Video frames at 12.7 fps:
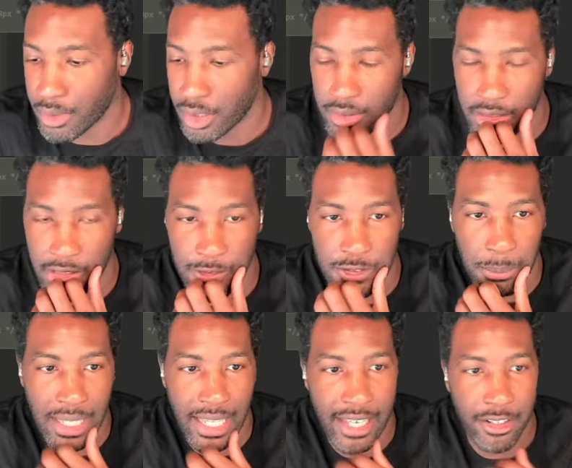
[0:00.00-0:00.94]
There was some
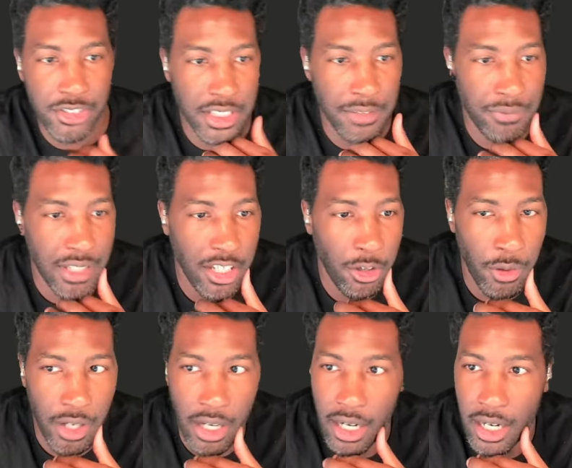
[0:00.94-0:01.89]
layout shifting
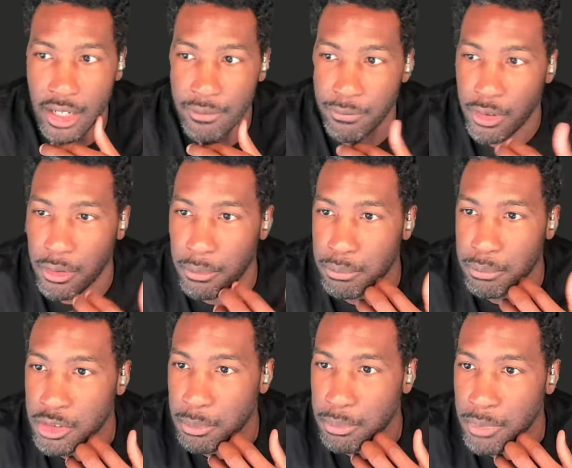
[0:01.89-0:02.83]
going on from
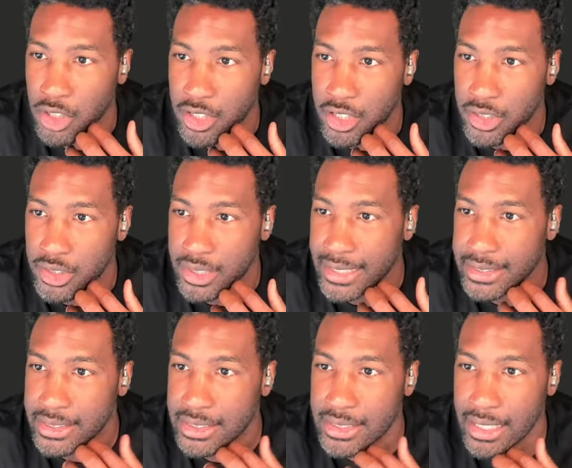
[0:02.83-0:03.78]
some earlier
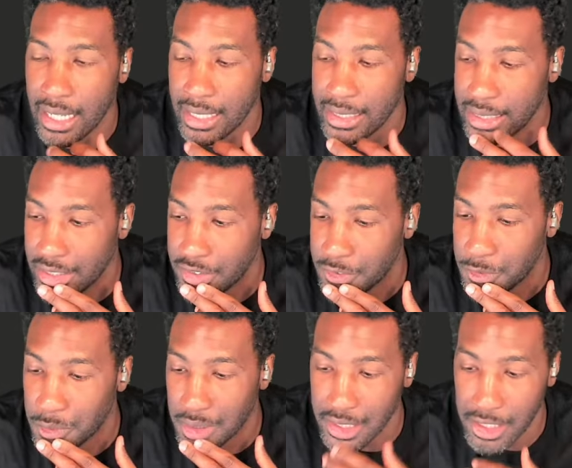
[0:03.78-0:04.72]
tests that I need to
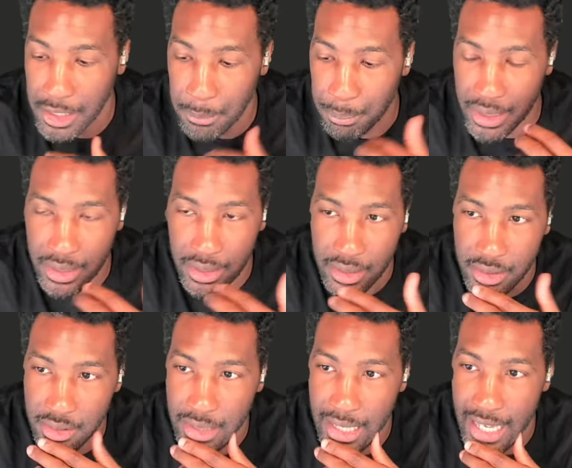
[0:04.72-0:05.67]
clean up and
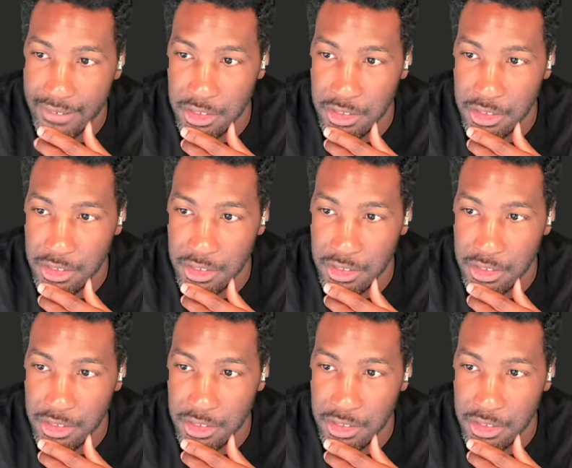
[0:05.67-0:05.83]
have some